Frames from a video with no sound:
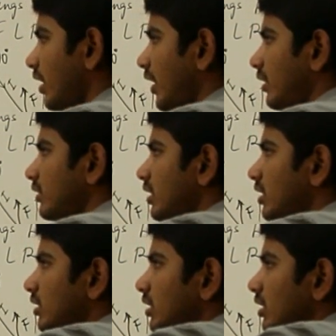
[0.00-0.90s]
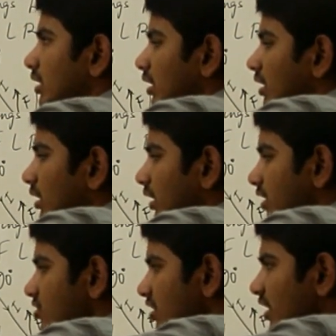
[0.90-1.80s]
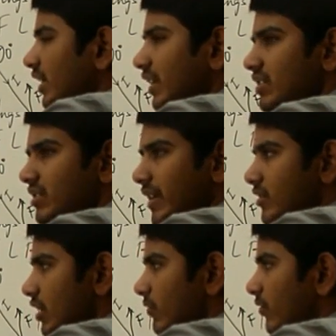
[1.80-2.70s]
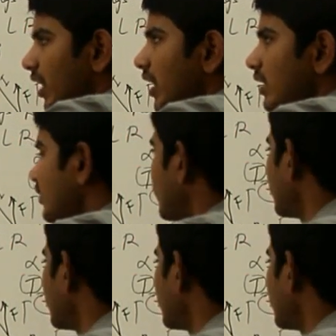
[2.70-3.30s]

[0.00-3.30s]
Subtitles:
and the engineered in such a way